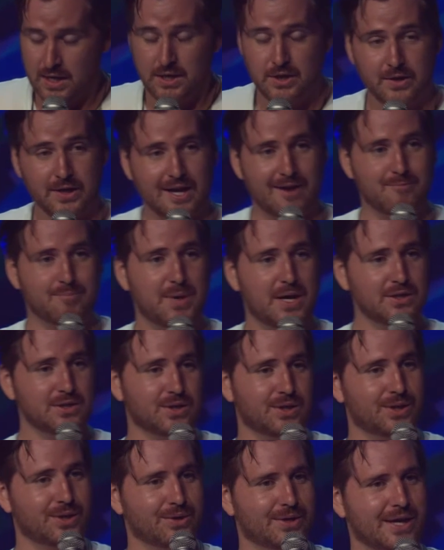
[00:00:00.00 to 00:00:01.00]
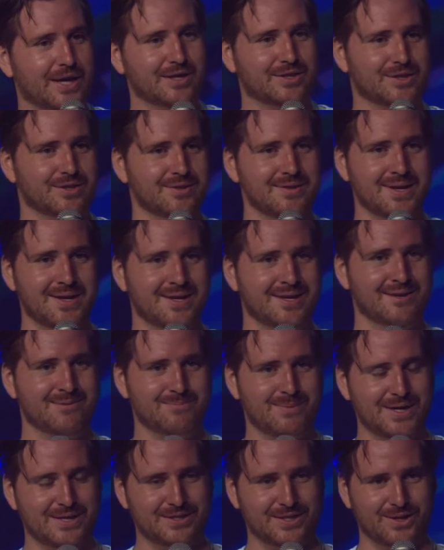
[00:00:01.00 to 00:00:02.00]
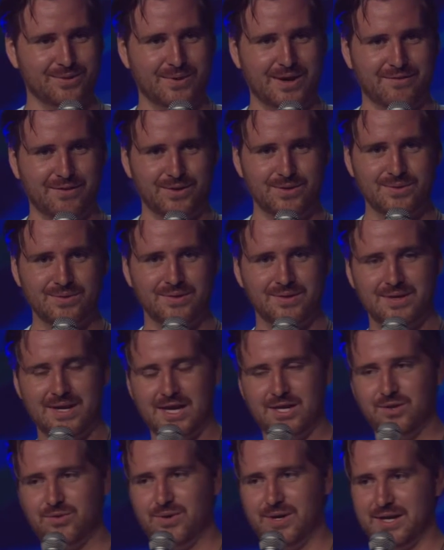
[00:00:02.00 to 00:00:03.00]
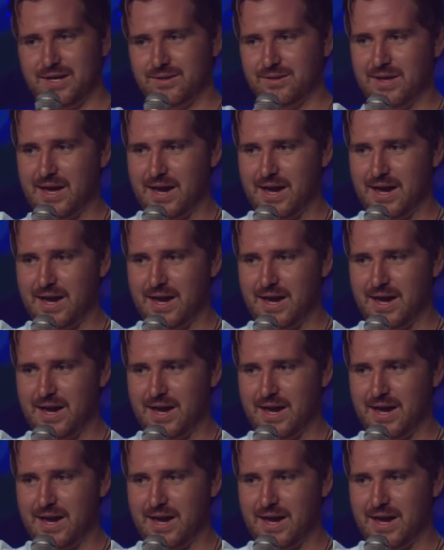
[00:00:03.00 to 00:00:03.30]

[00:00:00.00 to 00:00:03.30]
you can have budget allocation based on revenue and creating